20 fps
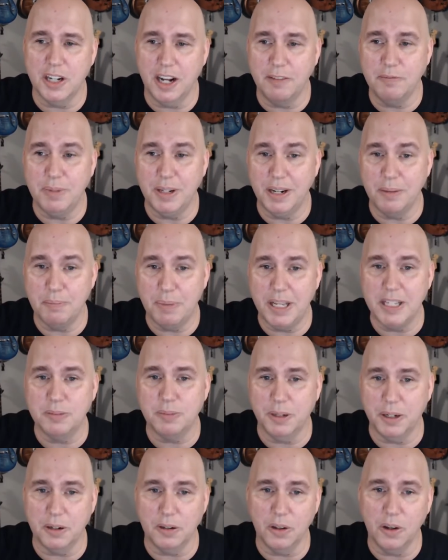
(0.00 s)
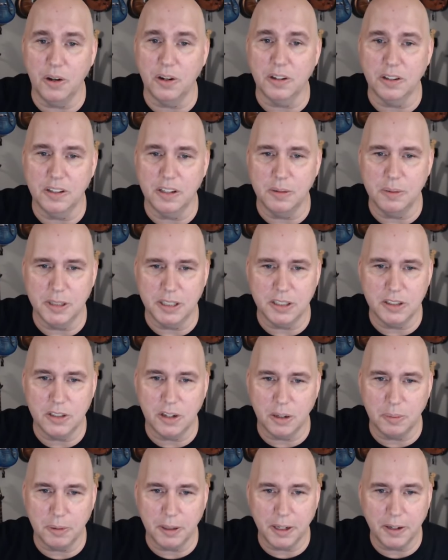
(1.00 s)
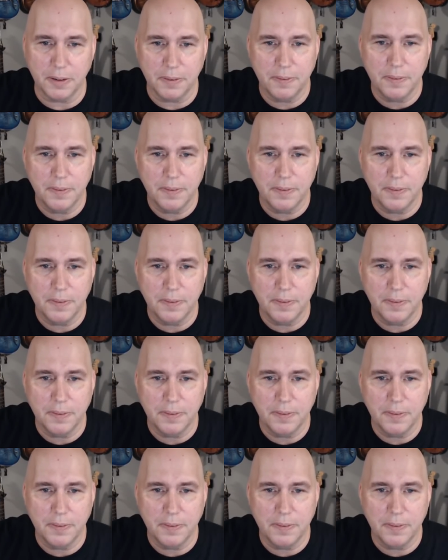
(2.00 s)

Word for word: I've been a bass player longer than I'm a guitar player.